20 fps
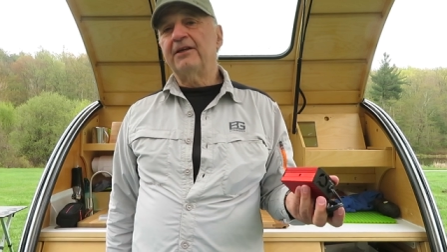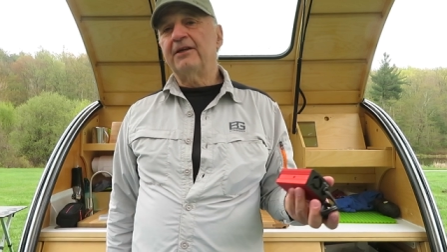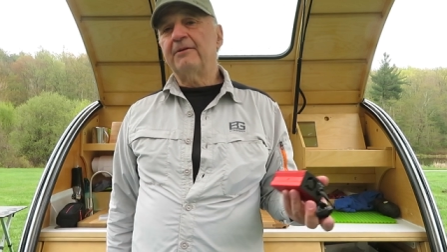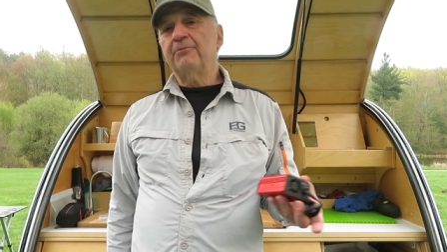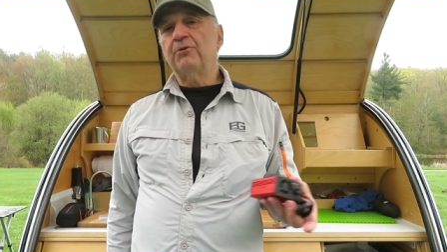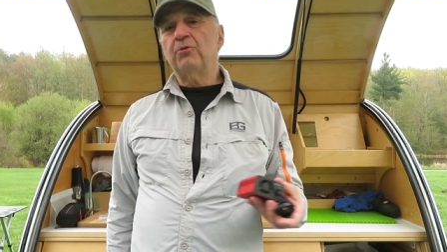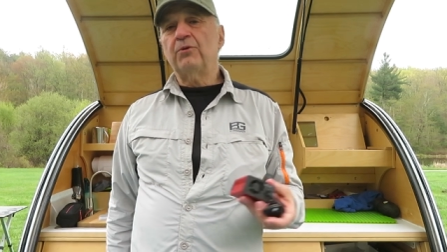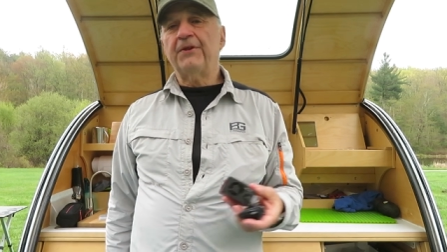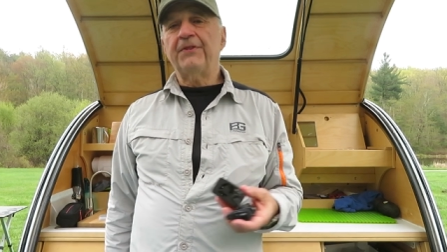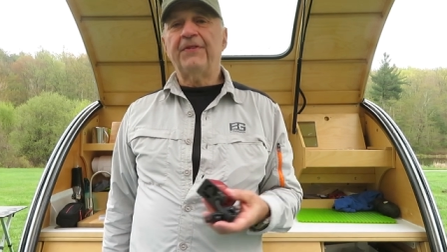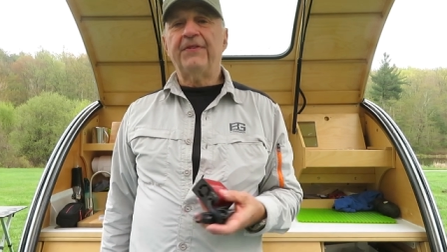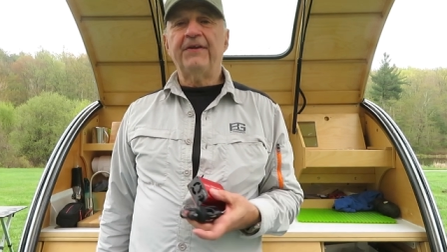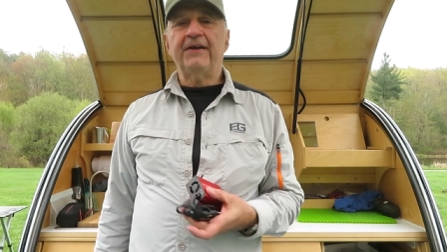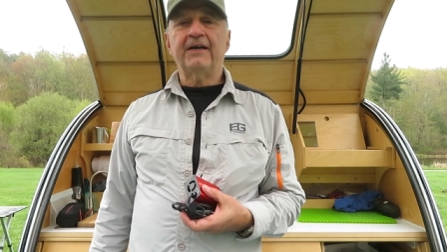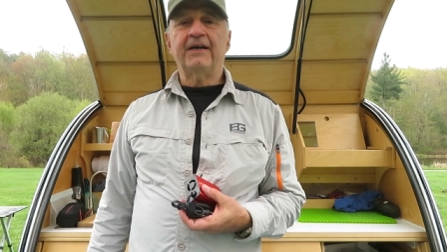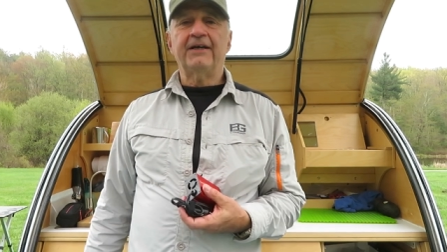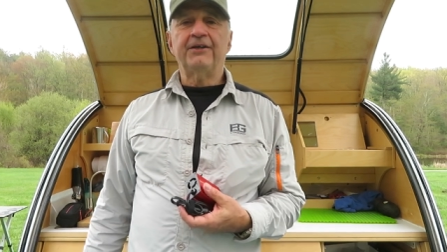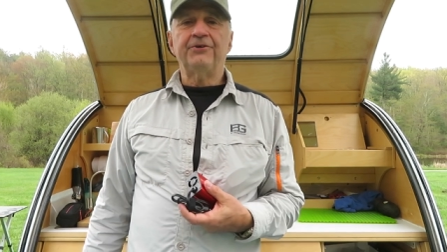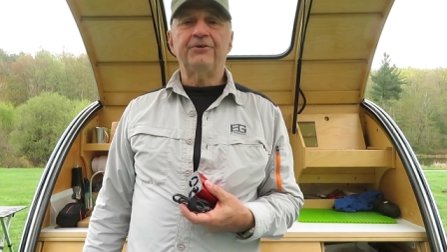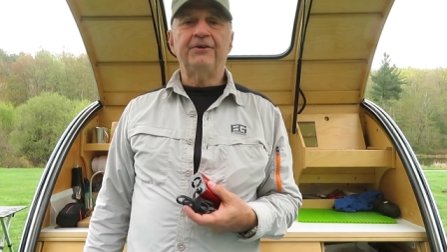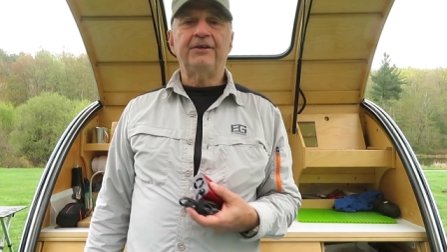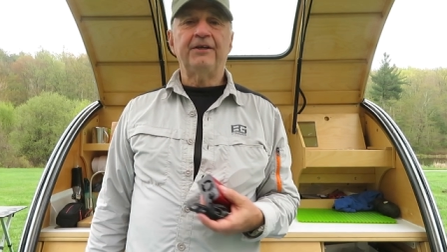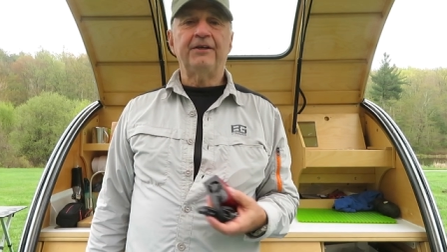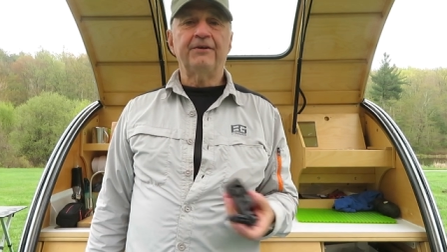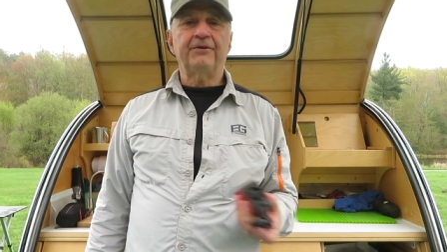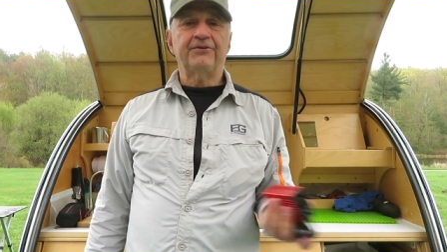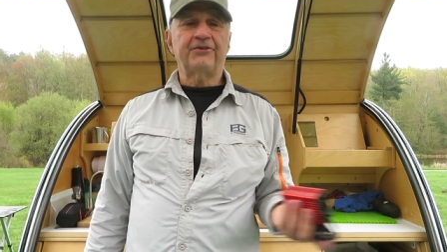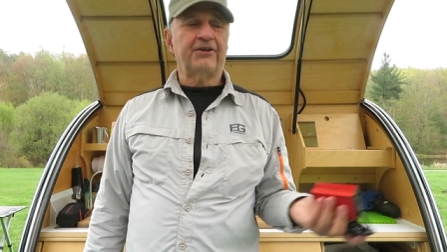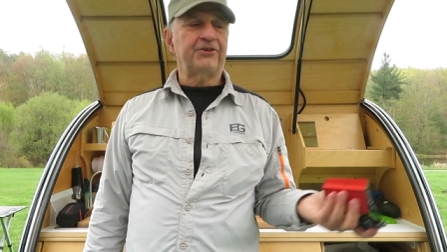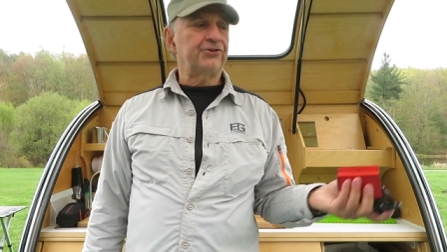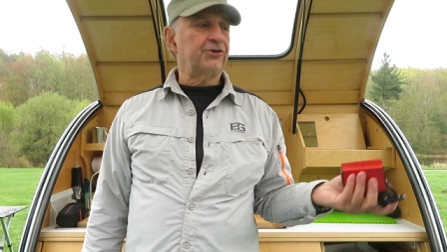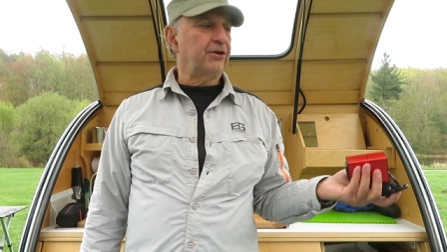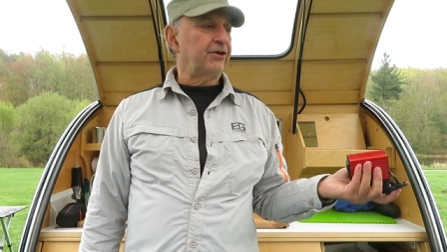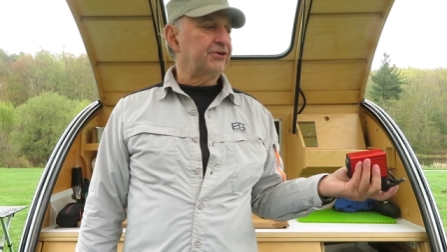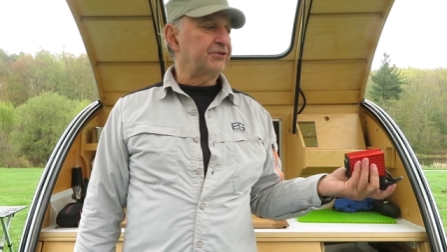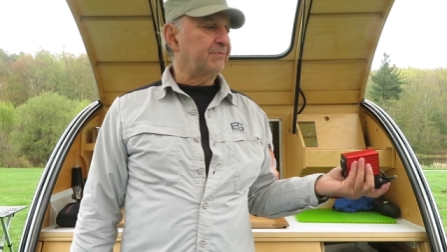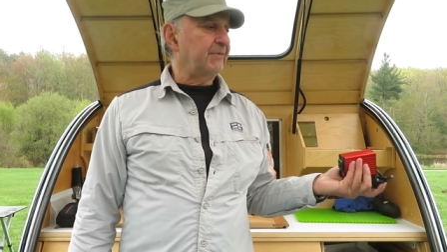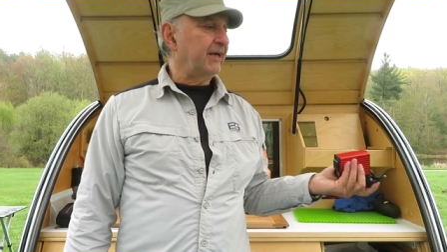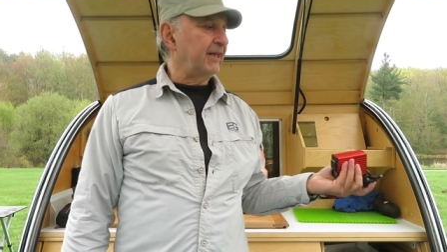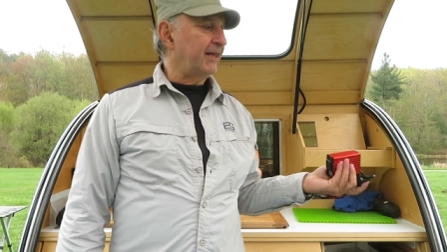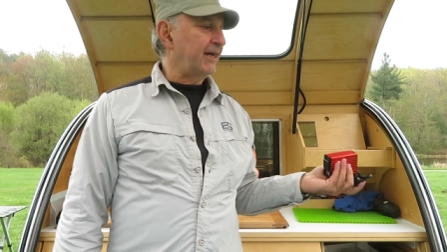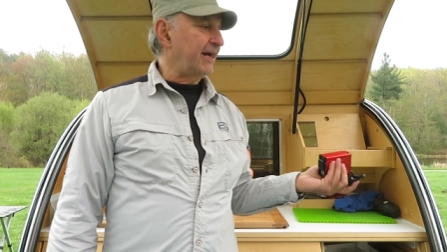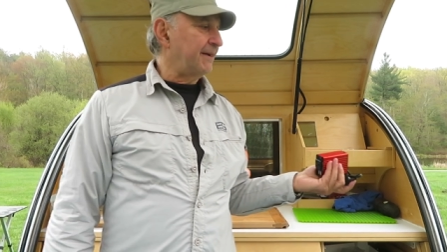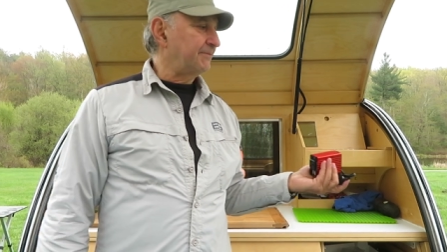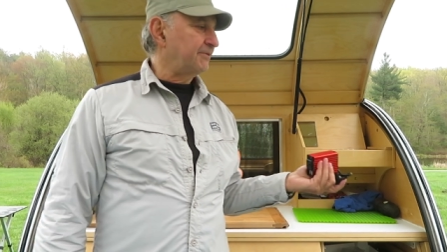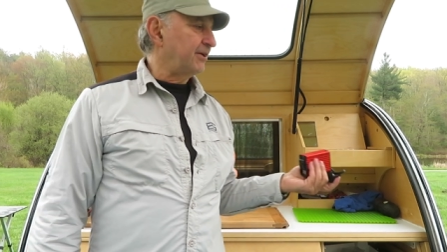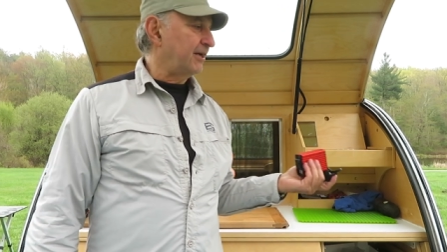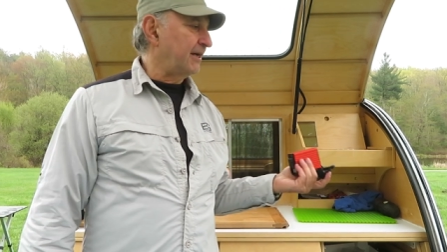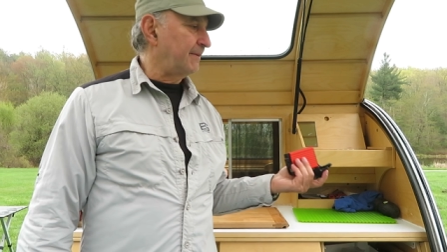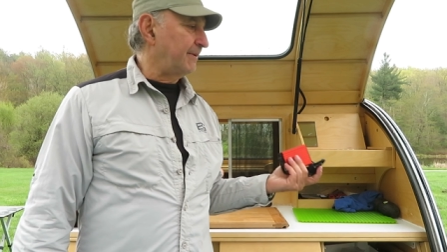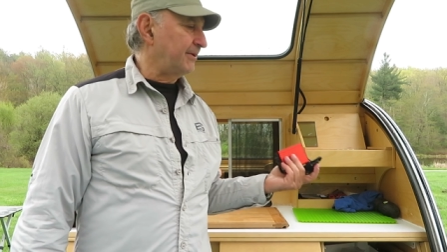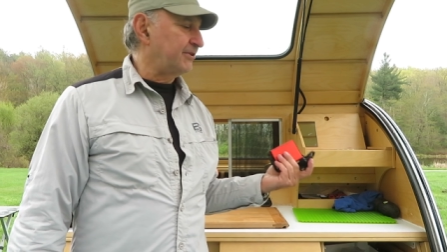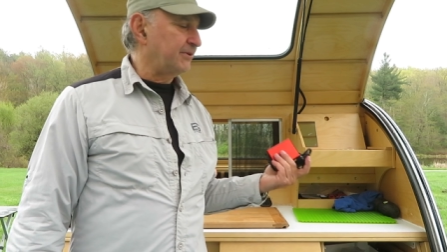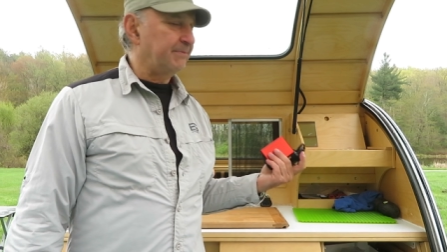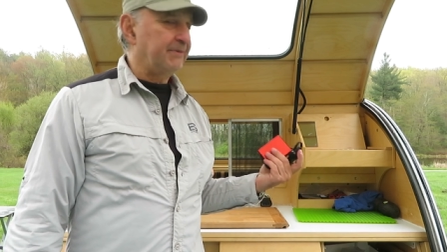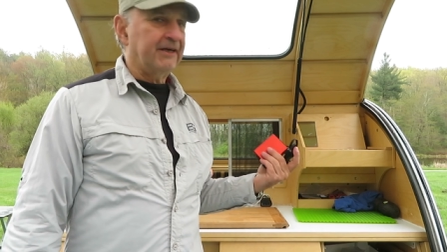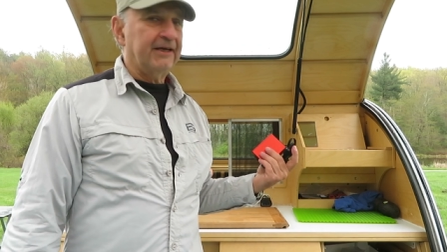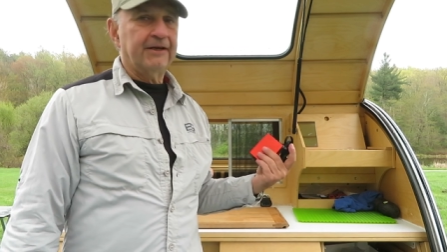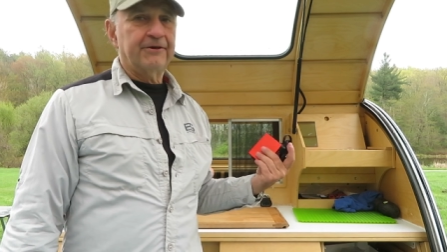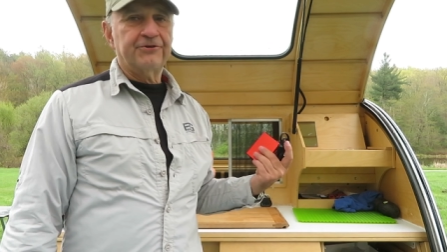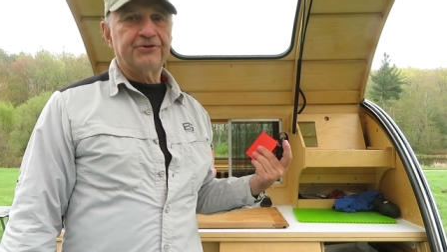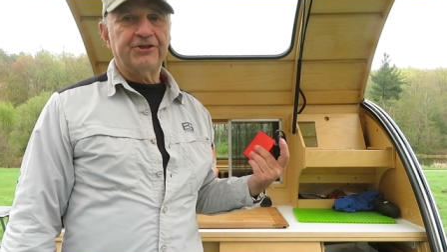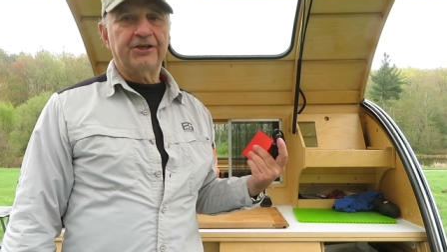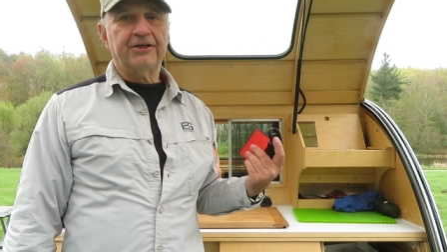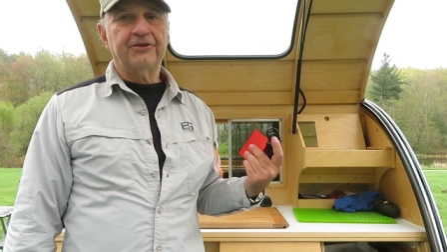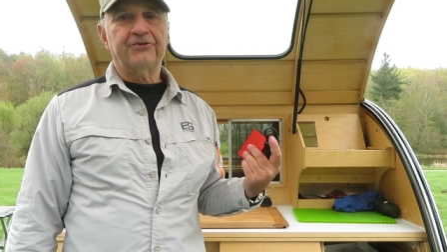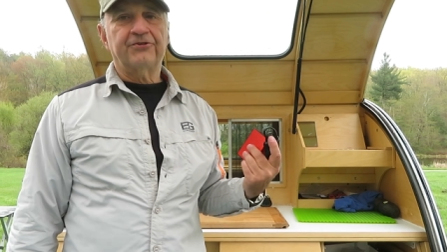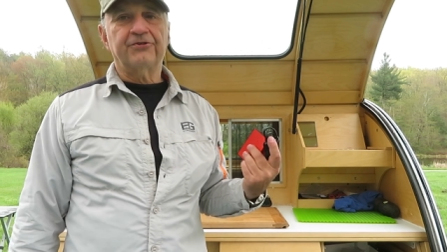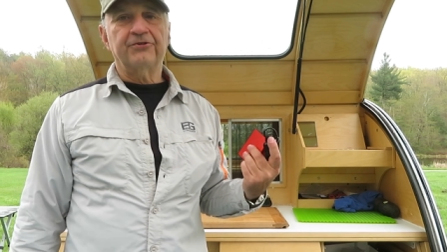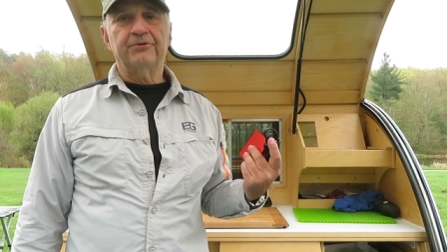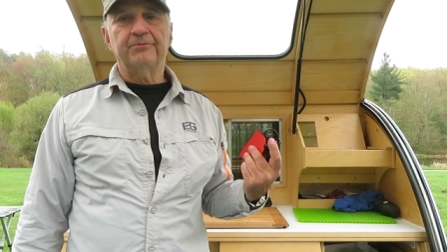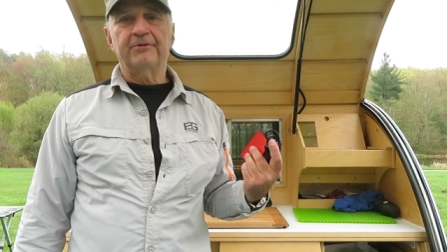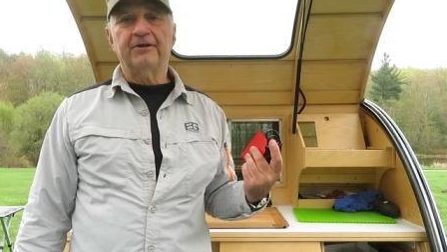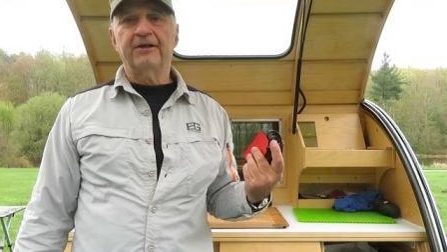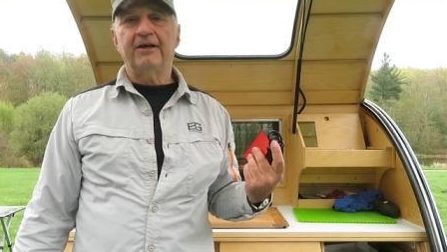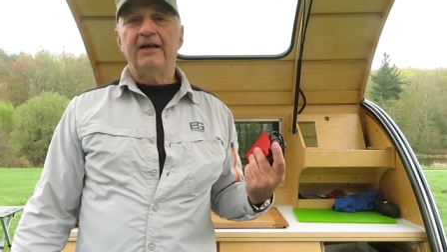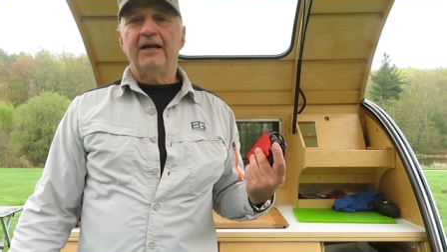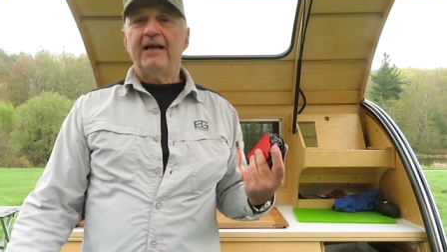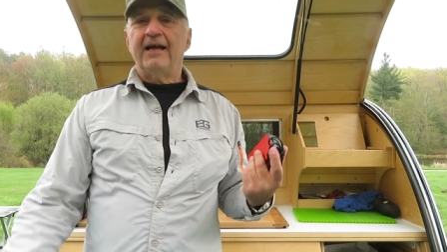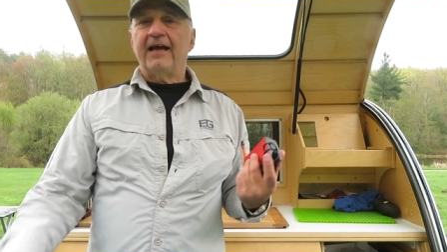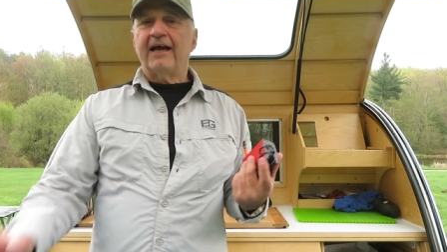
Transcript: the number one thing I do here is I charge my laptop. That's a big energy consumer.